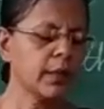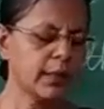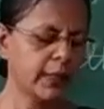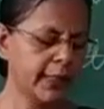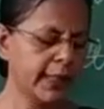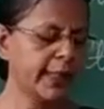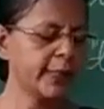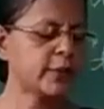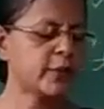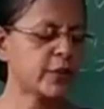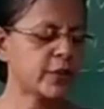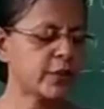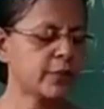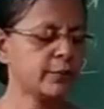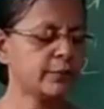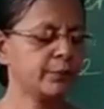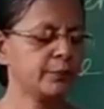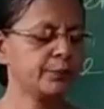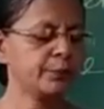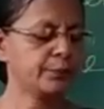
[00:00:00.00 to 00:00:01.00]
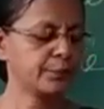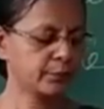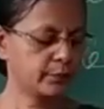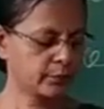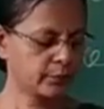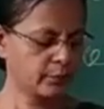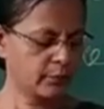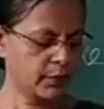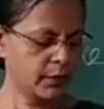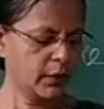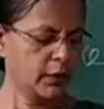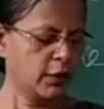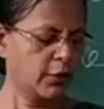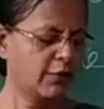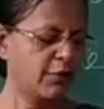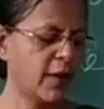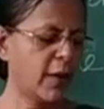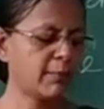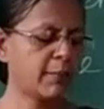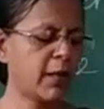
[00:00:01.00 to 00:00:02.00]
Next, the
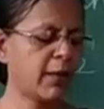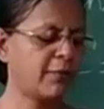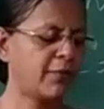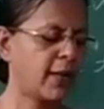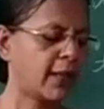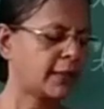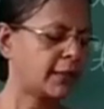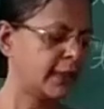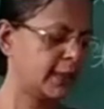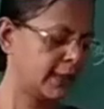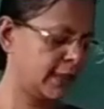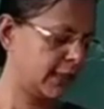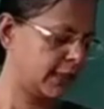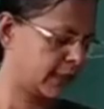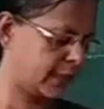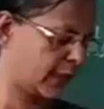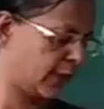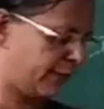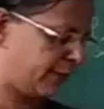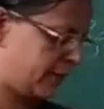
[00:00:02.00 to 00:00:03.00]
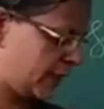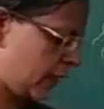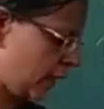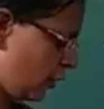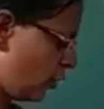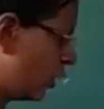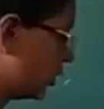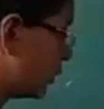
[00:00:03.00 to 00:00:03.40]
formula for this is F is equal